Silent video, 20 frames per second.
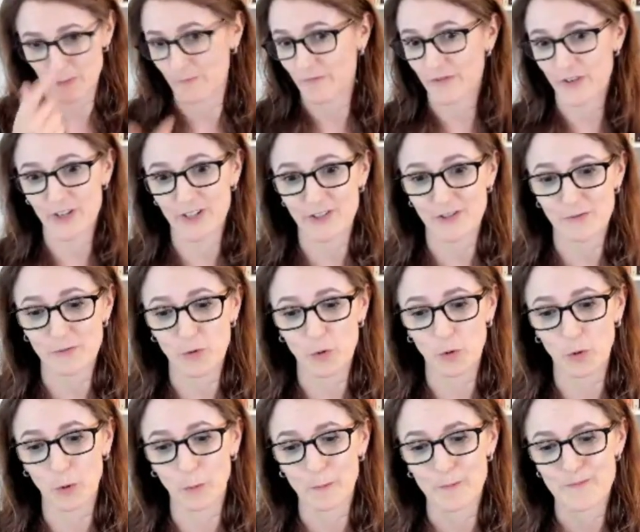First of
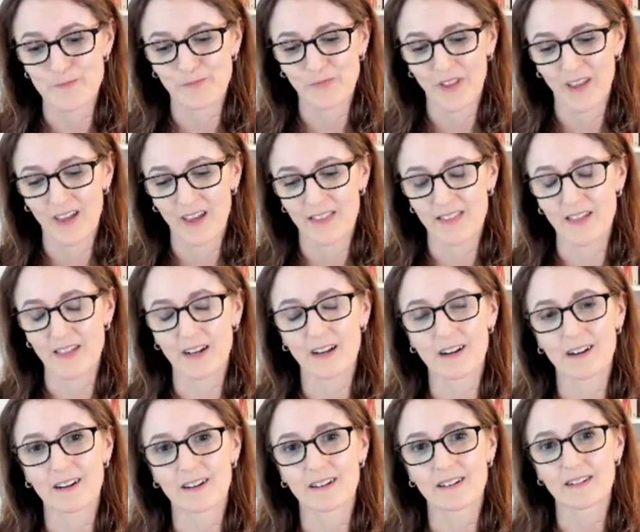all, that
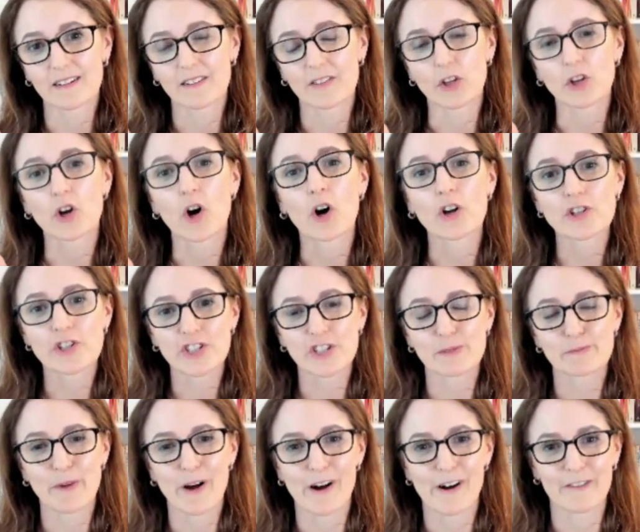the
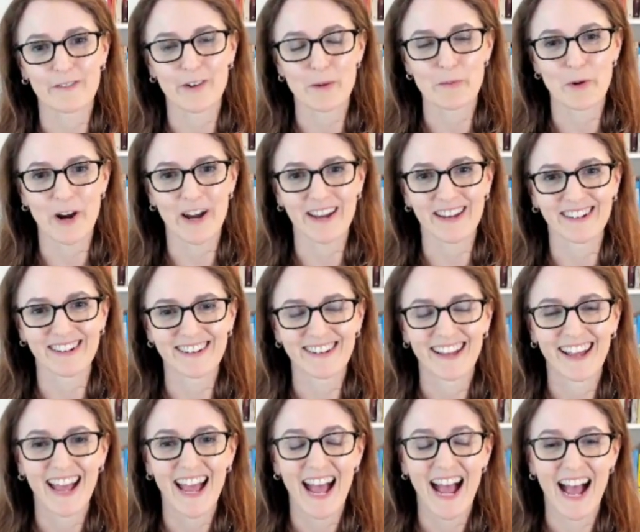conscious part of our brain
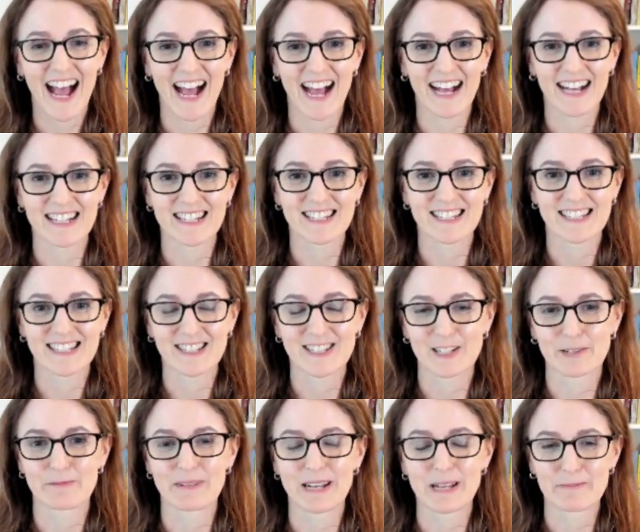has
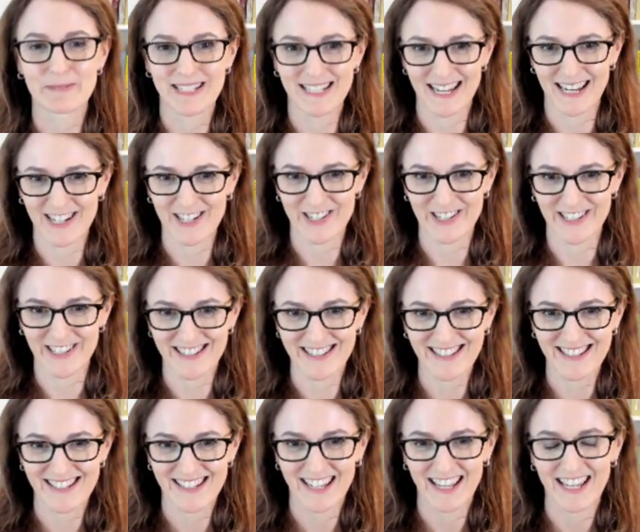some
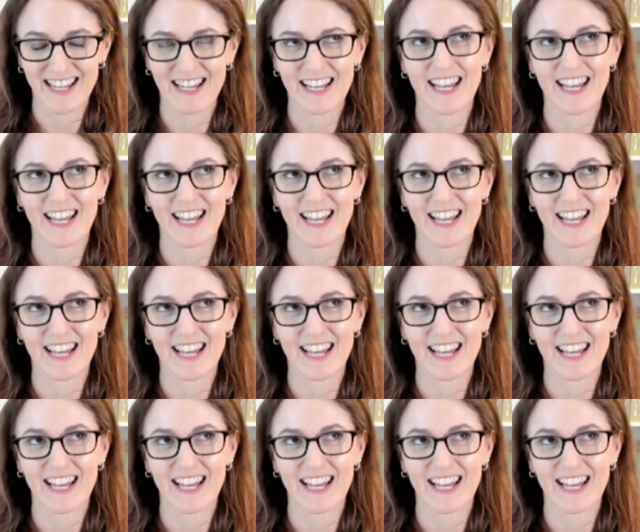limitations.